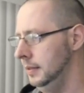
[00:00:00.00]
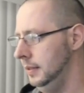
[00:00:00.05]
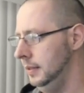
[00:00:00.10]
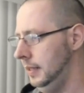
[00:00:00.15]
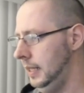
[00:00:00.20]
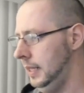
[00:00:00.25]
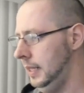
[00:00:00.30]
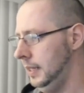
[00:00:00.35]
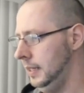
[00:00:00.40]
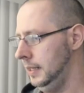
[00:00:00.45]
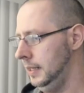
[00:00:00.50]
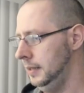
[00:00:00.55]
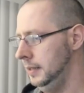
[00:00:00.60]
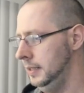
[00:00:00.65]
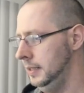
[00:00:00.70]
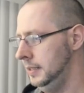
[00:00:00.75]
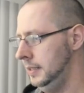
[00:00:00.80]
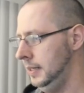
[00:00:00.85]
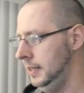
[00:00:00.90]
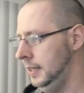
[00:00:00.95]
And
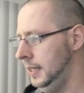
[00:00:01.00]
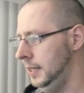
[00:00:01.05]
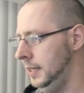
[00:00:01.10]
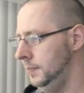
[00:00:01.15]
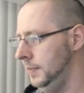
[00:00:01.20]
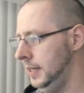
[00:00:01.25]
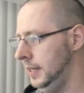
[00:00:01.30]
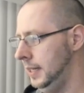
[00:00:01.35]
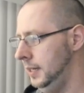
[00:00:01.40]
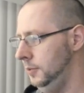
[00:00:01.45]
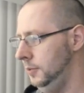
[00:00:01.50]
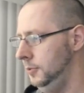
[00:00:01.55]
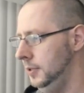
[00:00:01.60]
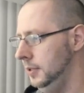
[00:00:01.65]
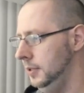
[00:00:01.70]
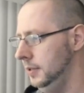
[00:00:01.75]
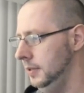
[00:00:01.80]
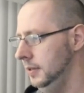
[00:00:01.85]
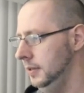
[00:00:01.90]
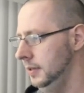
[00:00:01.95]
this time I
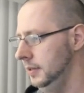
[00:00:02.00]
will